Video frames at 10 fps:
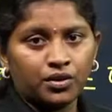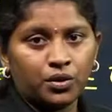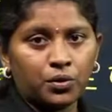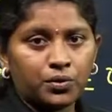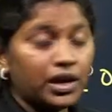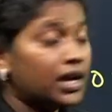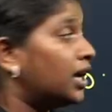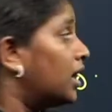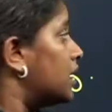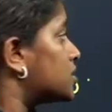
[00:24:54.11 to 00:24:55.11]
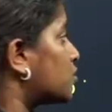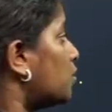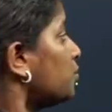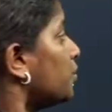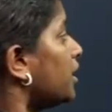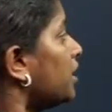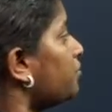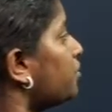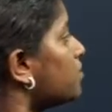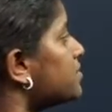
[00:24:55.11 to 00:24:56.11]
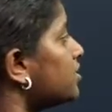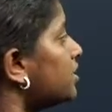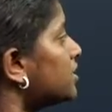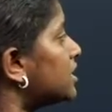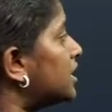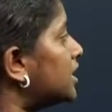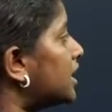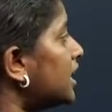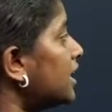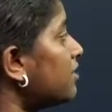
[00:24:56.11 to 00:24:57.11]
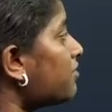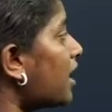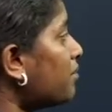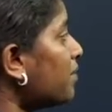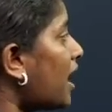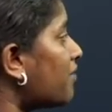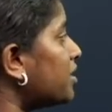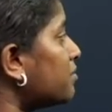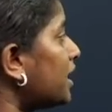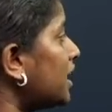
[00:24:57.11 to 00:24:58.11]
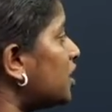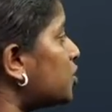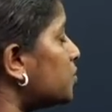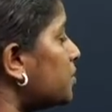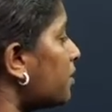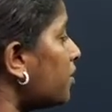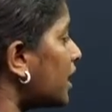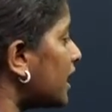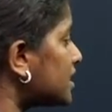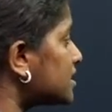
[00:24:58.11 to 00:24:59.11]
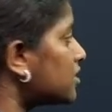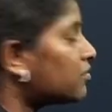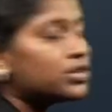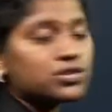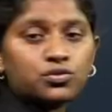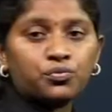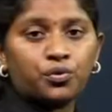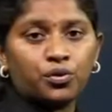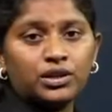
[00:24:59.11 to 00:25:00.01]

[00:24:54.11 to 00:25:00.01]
okay, So if you observe here clearly, if I am having my e to the power x equals to 4,